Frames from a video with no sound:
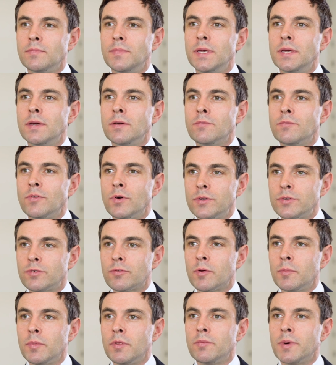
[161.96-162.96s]
being
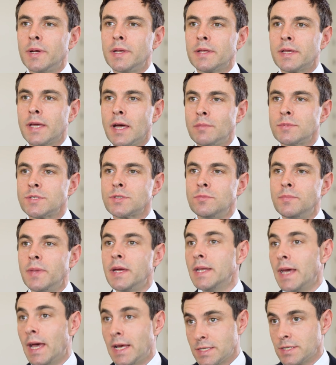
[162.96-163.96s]
vulnerable when it comes to
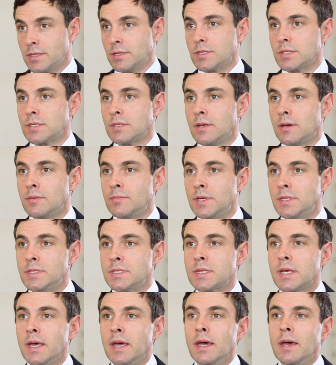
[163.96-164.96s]
main assets. That
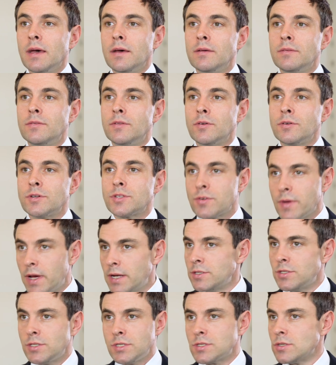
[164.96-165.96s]
means there are
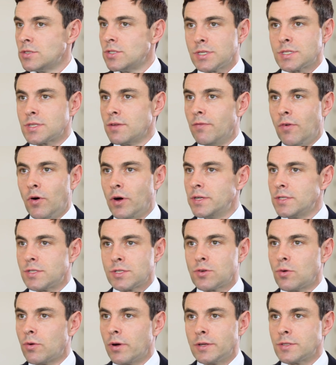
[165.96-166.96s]
strategies to just avoid
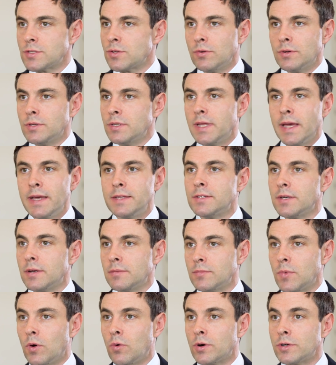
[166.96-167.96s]
storing certain data
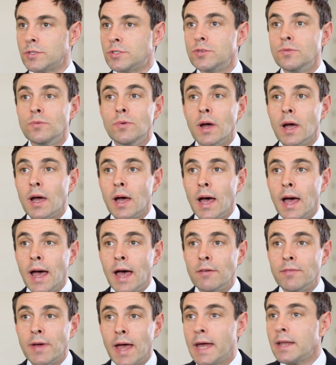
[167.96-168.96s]
or do
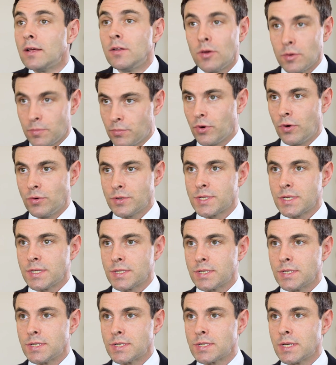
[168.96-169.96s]
have analog
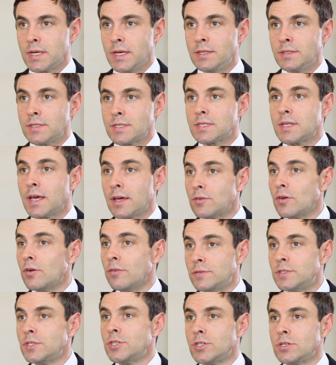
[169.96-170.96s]
processes instead
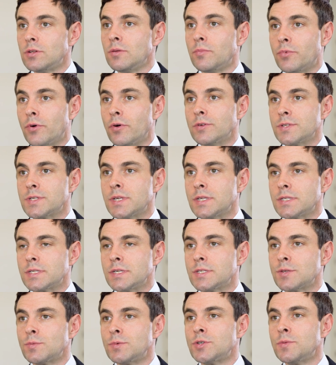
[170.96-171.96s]
of digital
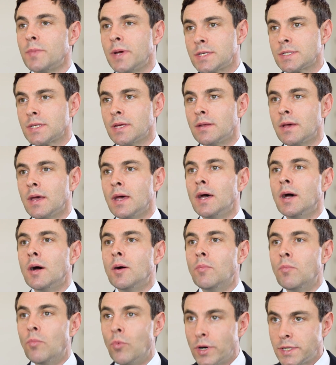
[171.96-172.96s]
processes, which makes it
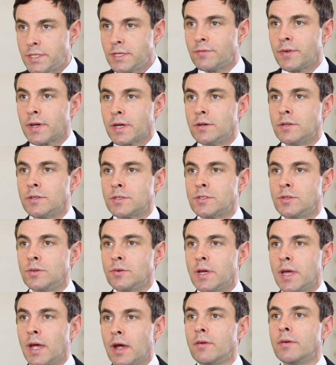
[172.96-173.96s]
more difficult
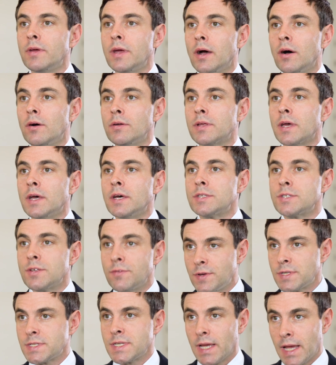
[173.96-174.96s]
to carry out
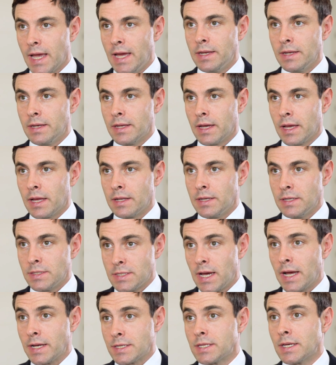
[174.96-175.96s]
sophisticated
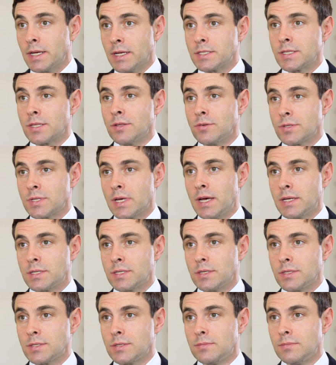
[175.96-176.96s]
attacks against those
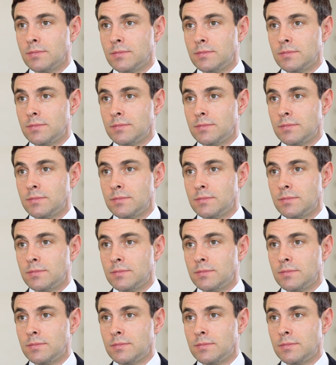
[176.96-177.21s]
assets.